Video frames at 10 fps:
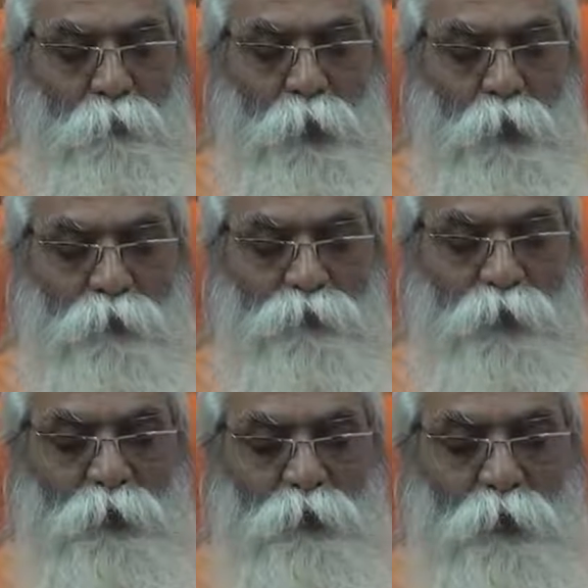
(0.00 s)
Because
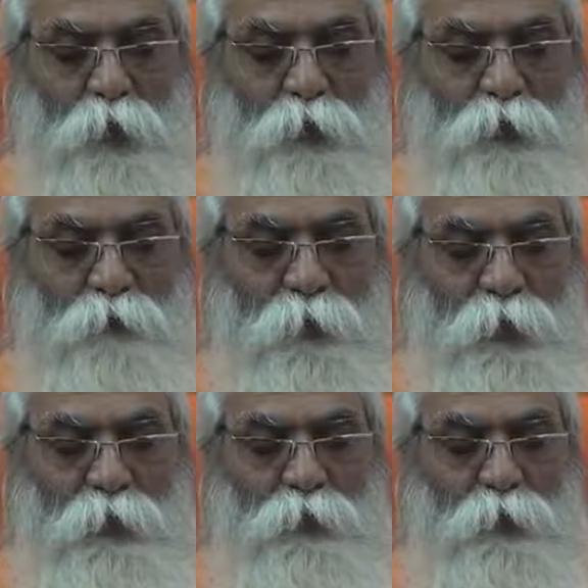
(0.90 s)
they do not
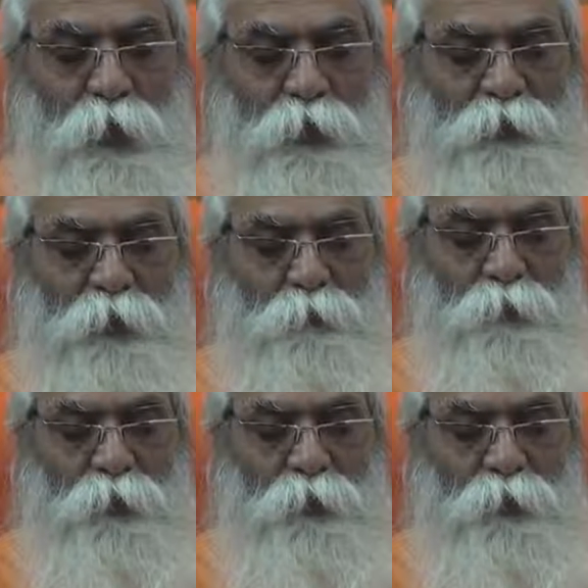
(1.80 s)
want to accept